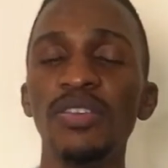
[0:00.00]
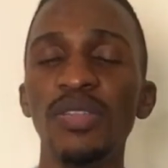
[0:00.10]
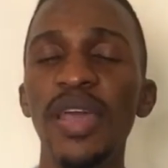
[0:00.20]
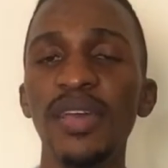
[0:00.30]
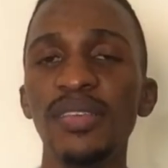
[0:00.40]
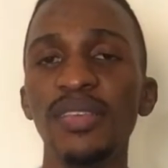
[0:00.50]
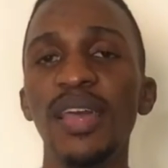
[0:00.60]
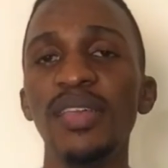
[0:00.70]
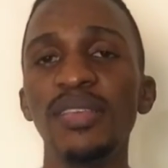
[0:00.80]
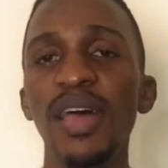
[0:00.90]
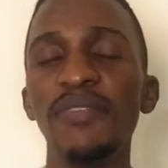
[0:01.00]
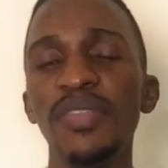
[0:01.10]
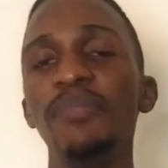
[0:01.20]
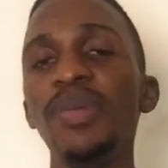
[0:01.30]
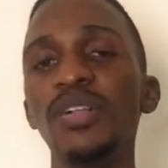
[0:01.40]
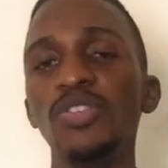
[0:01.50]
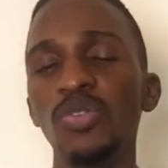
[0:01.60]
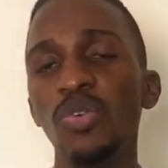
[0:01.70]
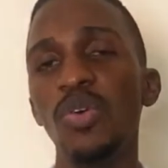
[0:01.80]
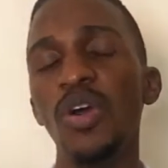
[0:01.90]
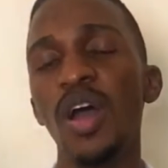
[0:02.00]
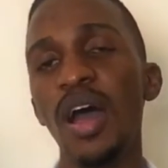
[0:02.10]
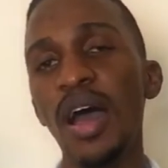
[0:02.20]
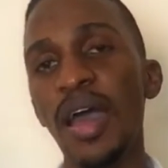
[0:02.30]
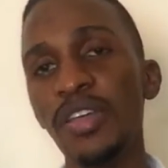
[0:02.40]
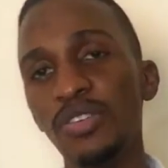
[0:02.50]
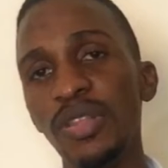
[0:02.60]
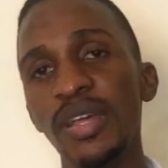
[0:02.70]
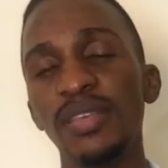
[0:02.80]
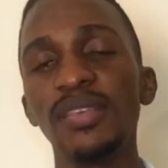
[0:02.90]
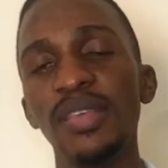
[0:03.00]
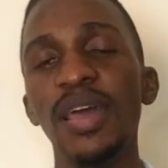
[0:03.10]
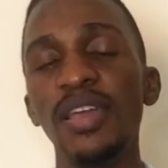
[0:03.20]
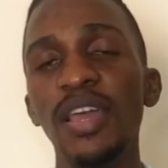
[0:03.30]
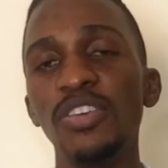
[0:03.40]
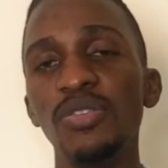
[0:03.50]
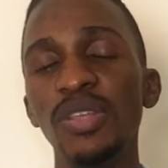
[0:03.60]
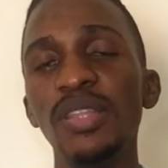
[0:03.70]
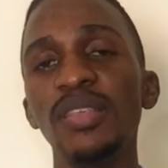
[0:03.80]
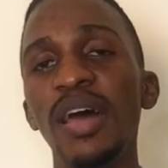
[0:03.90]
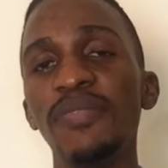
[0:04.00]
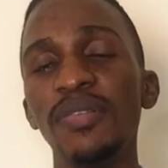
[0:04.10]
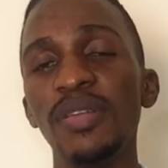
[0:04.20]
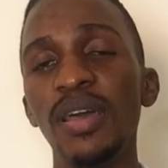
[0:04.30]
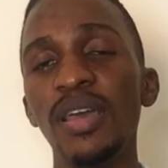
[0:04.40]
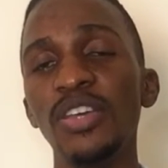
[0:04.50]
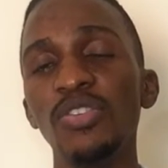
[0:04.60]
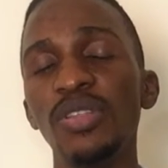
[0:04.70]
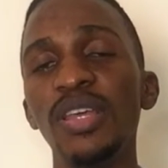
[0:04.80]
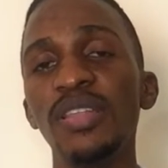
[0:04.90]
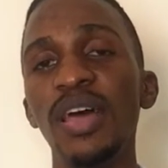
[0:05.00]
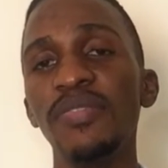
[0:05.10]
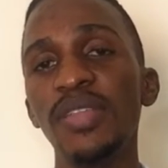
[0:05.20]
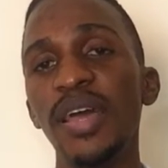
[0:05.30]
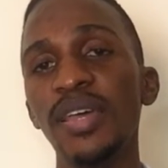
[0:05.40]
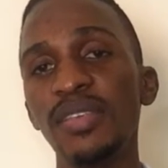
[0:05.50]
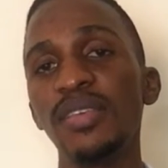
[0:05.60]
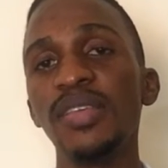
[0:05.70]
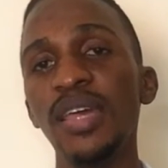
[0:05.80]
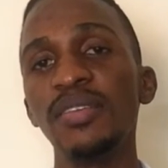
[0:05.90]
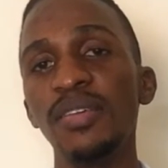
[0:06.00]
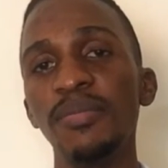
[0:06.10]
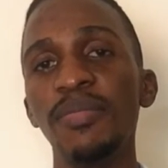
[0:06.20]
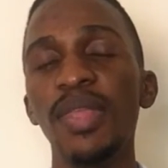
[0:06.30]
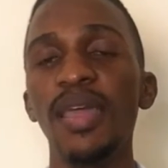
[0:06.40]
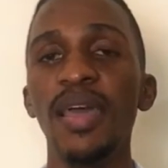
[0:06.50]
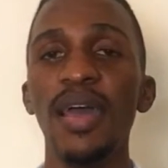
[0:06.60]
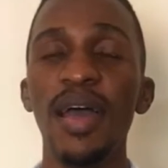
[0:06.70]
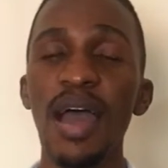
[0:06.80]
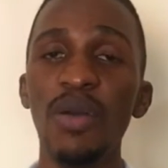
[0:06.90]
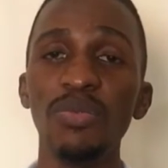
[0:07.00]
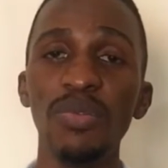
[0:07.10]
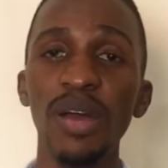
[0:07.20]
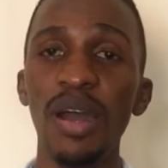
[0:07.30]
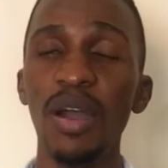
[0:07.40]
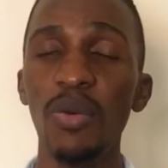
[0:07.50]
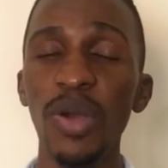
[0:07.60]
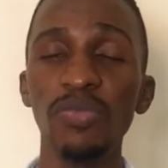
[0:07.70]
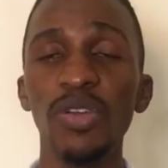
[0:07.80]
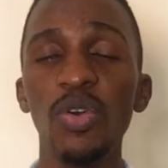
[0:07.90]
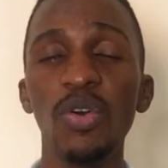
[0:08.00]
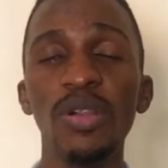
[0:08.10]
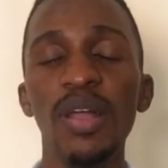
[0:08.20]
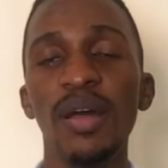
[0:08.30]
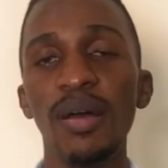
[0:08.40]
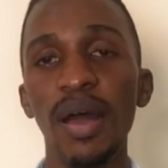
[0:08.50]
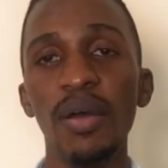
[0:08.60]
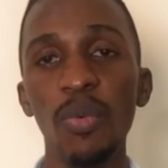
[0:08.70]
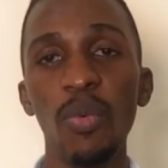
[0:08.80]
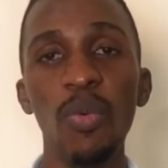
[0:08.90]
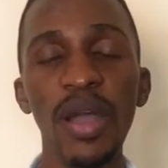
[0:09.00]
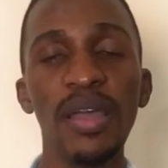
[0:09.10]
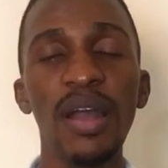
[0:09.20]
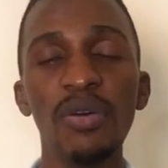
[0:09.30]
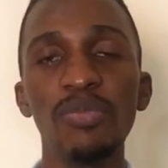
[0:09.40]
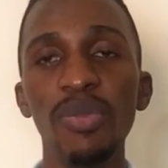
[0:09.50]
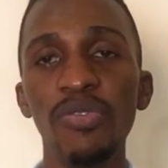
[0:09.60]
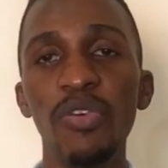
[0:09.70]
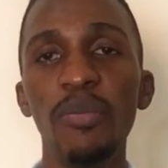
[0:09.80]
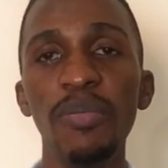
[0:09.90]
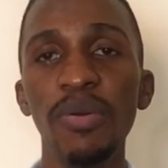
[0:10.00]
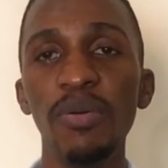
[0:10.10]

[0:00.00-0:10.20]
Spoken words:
Should I exercise after meals, or I should eat after exercising? Working out before